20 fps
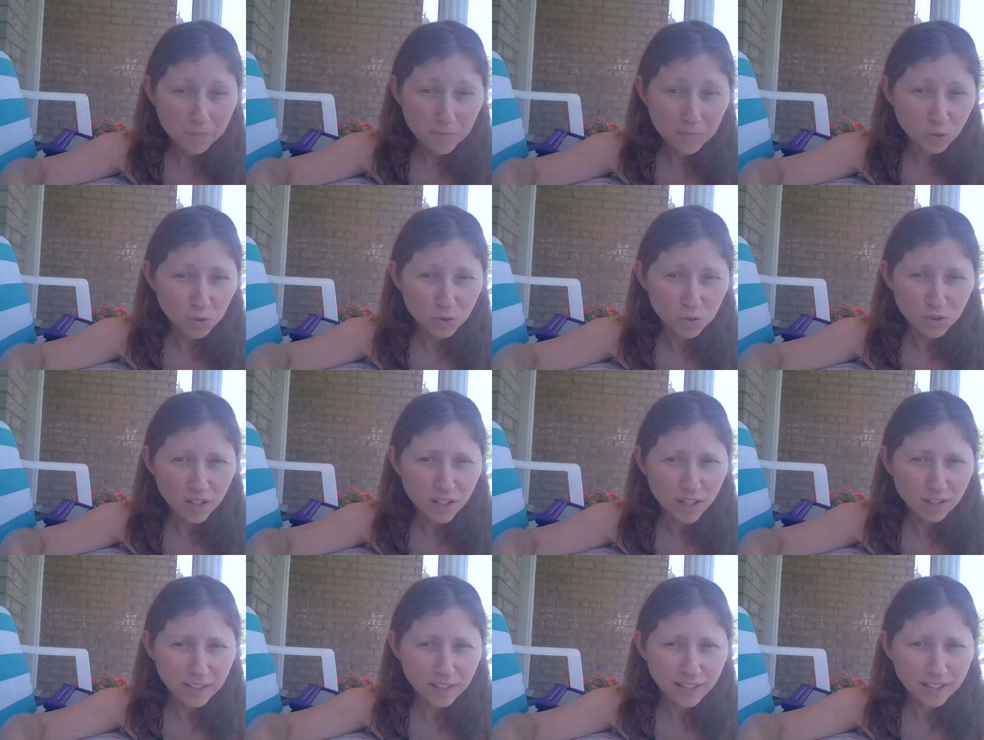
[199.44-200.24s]
Don't
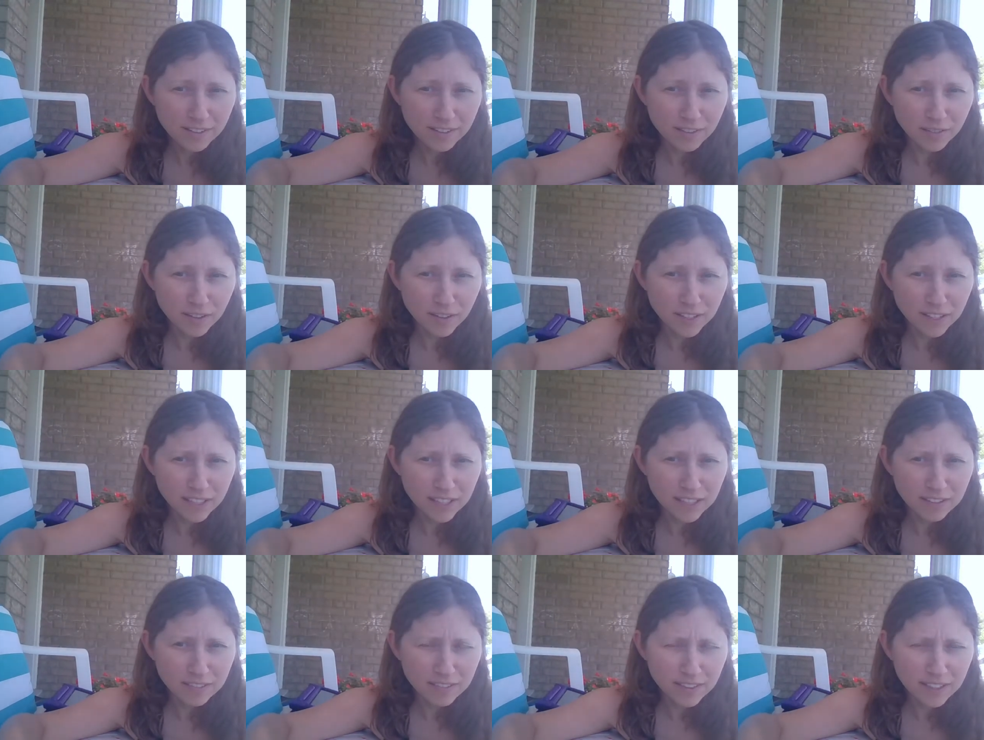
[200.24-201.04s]
draw yet. Ready?
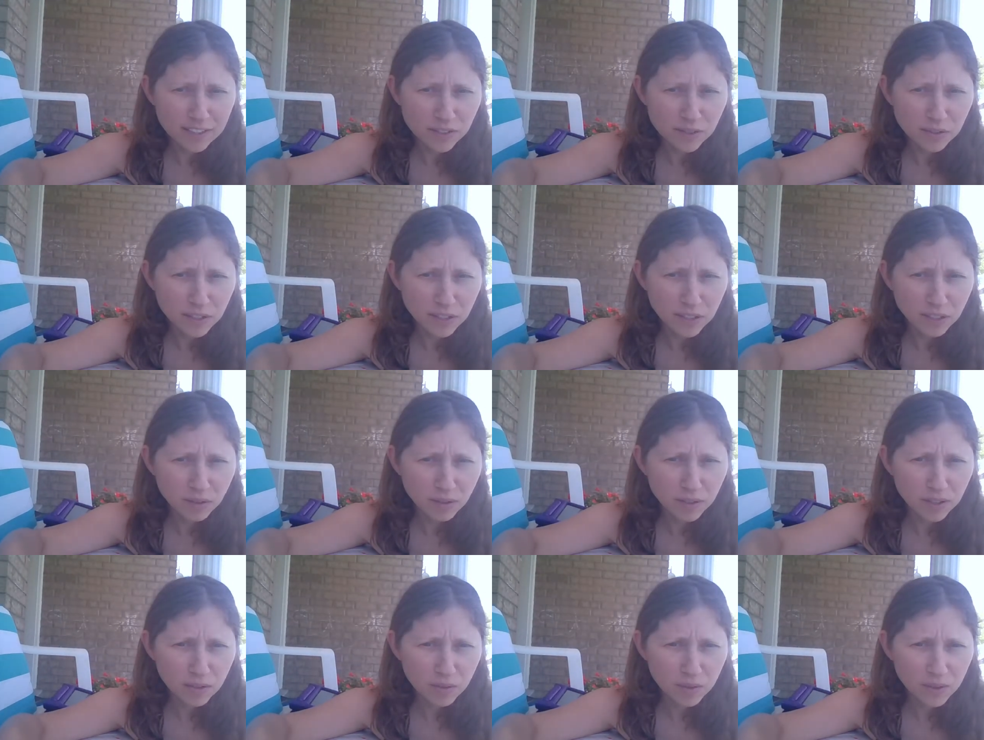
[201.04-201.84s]
Unless you think you
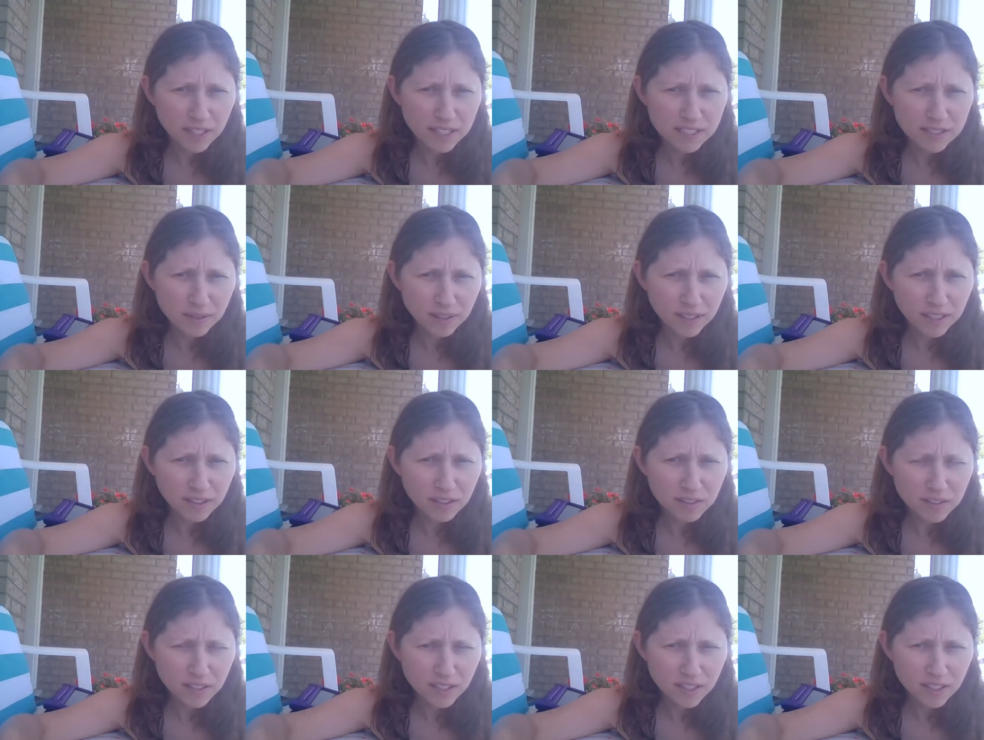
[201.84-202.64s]
already know what it is. Ready?
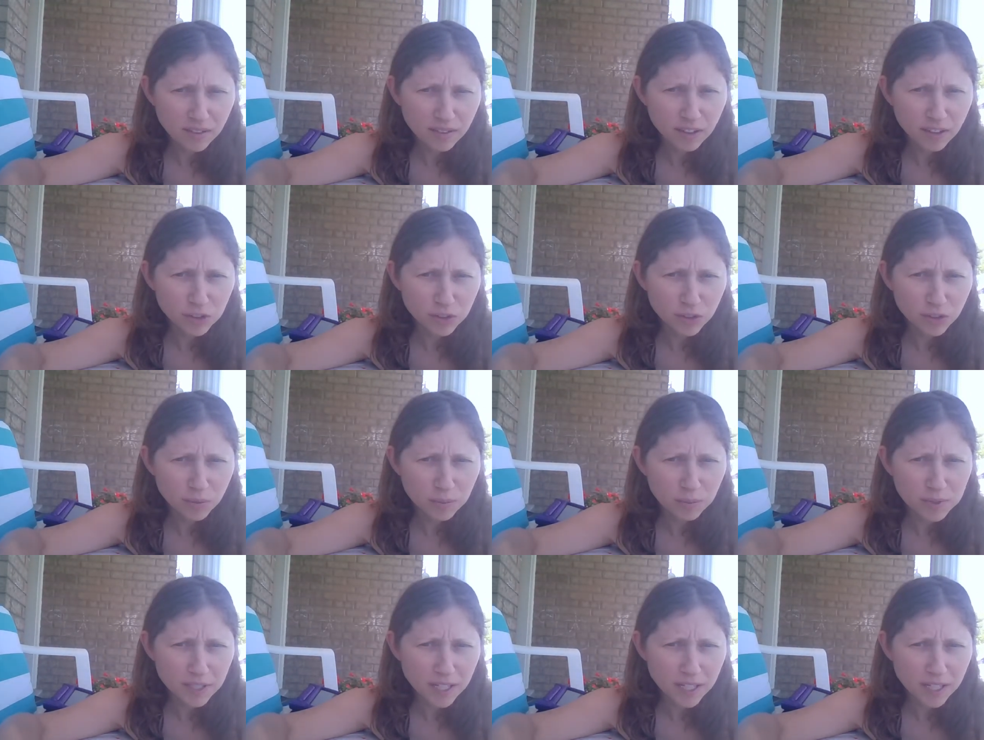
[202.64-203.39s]
Here, I'll show you one more